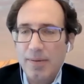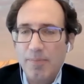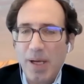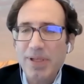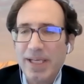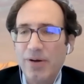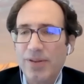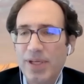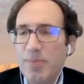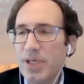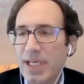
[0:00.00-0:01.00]
public
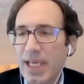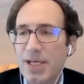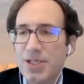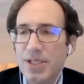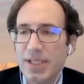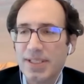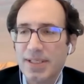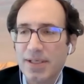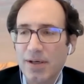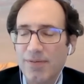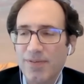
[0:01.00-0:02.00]
health communication
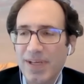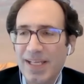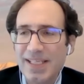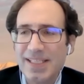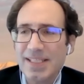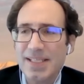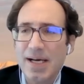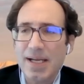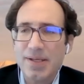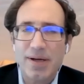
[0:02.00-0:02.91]
itself, and this is not,